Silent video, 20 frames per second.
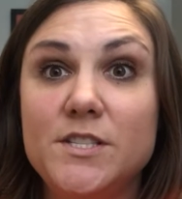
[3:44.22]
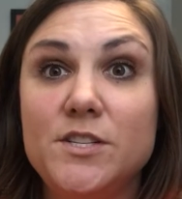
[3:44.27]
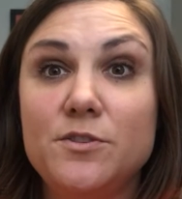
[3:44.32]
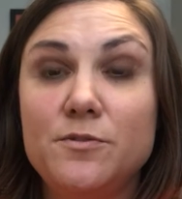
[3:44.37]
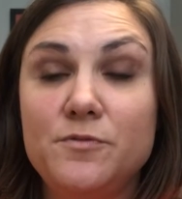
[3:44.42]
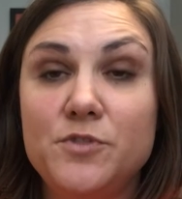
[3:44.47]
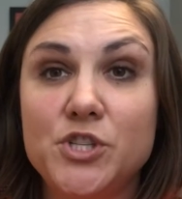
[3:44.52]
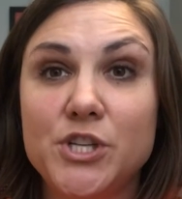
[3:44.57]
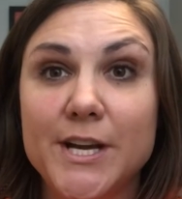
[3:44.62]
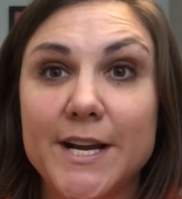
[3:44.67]

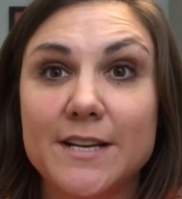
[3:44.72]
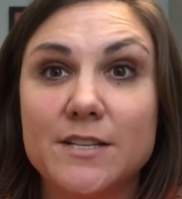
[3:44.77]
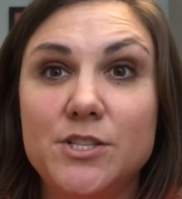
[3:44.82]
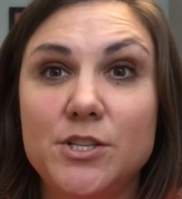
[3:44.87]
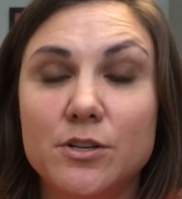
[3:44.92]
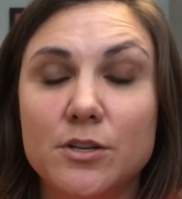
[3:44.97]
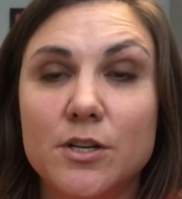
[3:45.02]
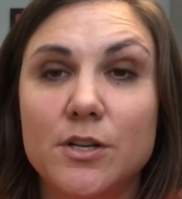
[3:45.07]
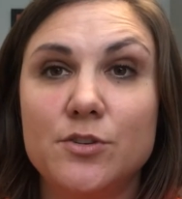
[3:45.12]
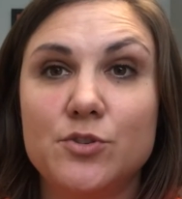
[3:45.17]
you've checked
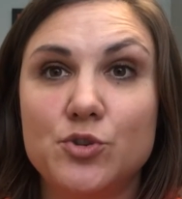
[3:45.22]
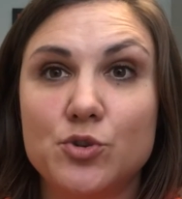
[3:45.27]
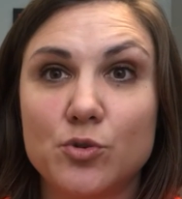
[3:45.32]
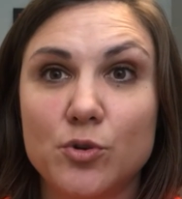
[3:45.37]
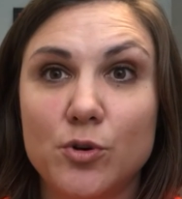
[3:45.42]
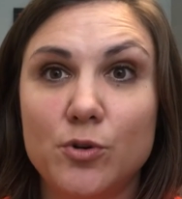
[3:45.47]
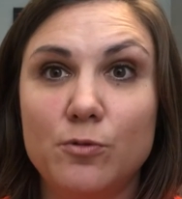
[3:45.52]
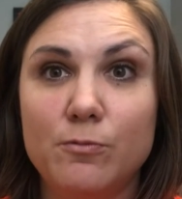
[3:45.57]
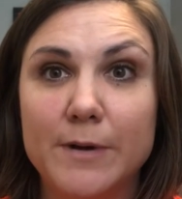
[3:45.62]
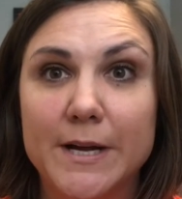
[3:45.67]
your
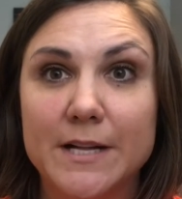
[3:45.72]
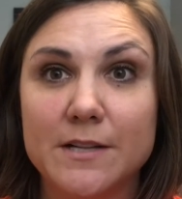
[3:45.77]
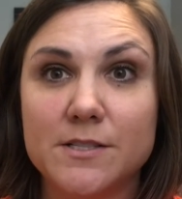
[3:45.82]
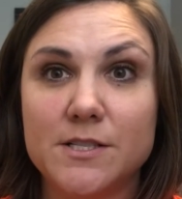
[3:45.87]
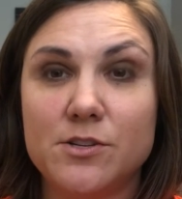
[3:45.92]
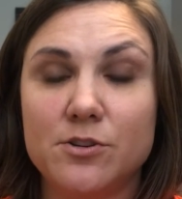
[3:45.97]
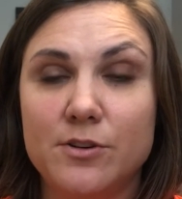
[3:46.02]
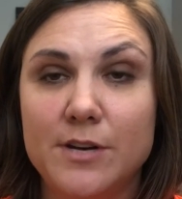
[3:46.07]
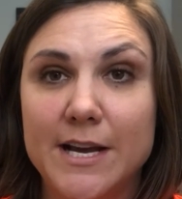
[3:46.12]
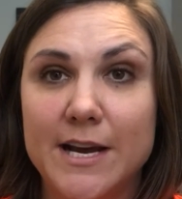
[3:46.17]
control wells,
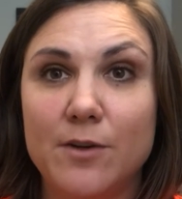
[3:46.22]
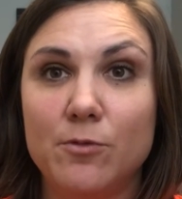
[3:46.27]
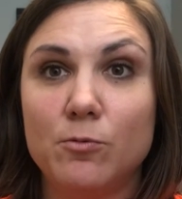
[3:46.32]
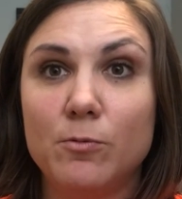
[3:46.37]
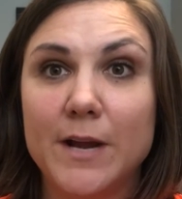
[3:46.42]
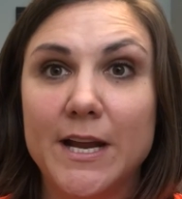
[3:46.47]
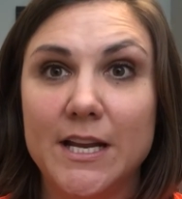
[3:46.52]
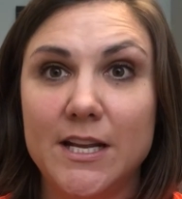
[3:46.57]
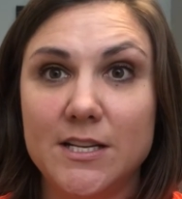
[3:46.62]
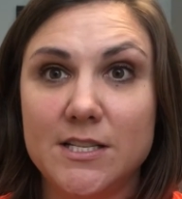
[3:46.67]
you're now
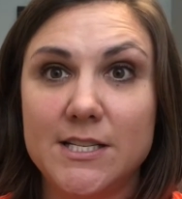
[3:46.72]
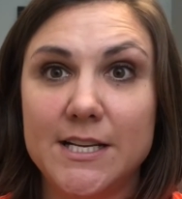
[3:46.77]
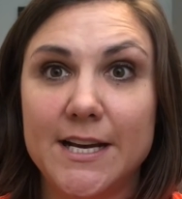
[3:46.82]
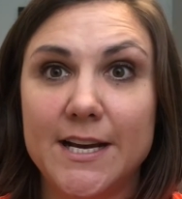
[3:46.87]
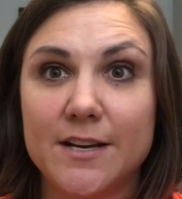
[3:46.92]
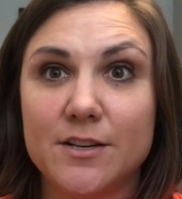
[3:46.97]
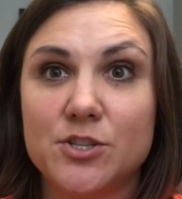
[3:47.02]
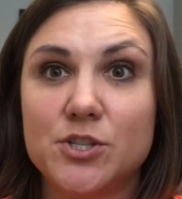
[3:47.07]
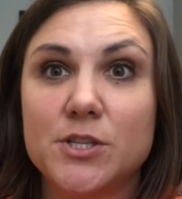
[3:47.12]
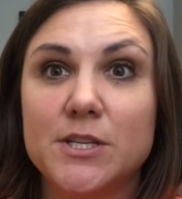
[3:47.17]
ready to
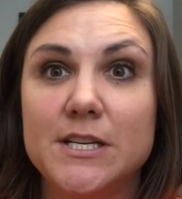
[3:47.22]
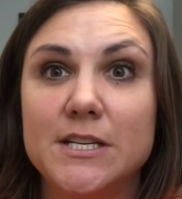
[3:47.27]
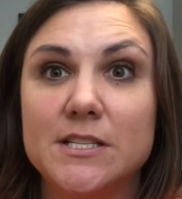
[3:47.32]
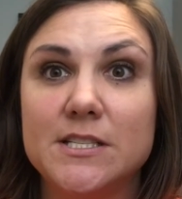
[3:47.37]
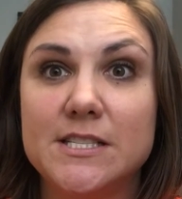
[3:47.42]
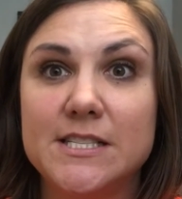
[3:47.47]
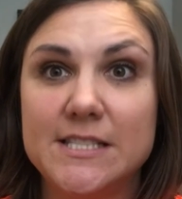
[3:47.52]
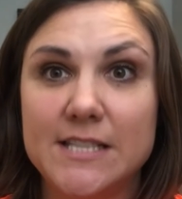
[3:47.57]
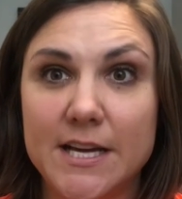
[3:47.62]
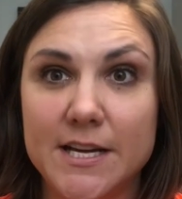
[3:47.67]
actually
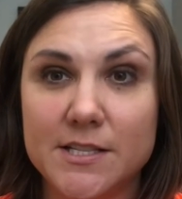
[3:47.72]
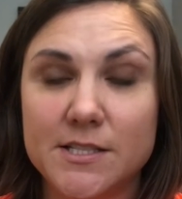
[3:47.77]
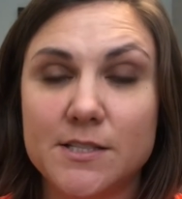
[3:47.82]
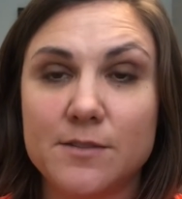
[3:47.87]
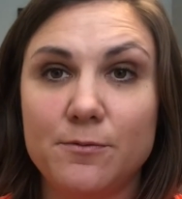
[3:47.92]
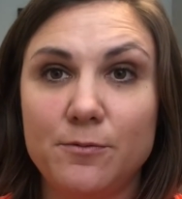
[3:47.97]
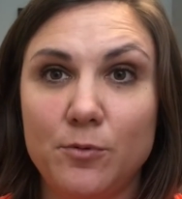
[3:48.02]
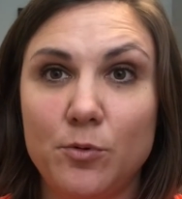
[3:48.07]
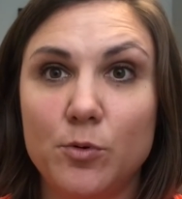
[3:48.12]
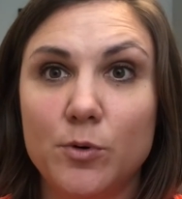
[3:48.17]
assess
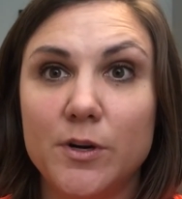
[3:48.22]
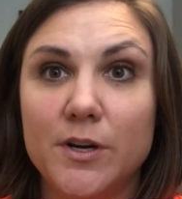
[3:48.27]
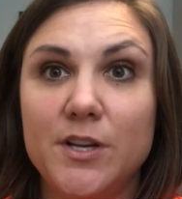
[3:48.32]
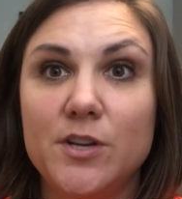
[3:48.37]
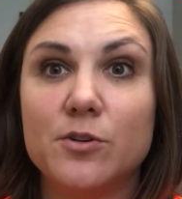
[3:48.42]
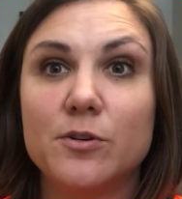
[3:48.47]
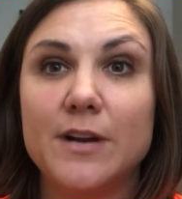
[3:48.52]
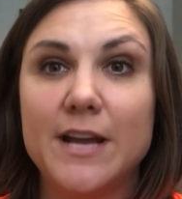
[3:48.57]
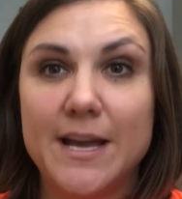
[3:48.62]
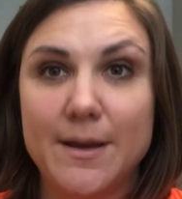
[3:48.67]
for
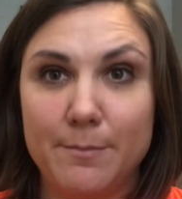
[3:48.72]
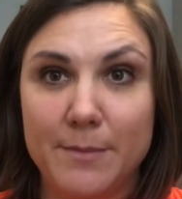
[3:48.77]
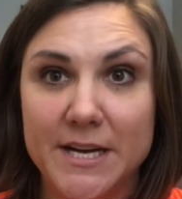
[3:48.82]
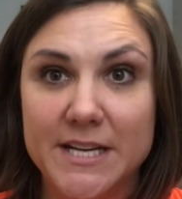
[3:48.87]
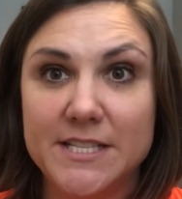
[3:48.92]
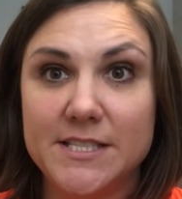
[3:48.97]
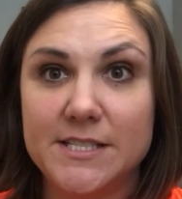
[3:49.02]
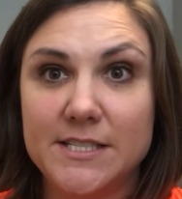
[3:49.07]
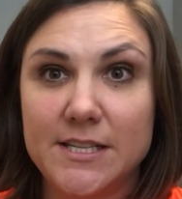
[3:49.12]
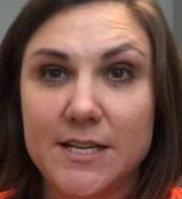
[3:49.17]
your
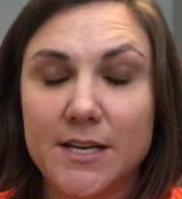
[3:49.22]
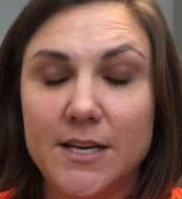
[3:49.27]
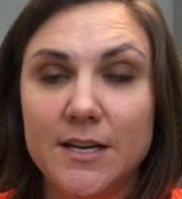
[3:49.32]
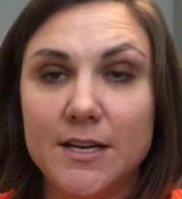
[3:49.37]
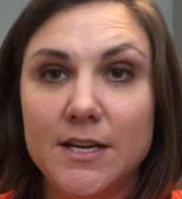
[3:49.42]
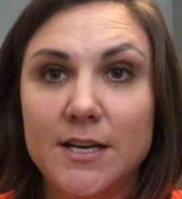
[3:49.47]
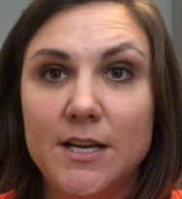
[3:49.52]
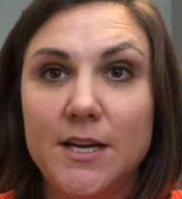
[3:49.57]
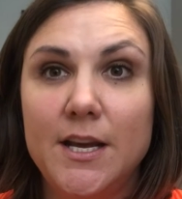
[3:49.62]
MIC.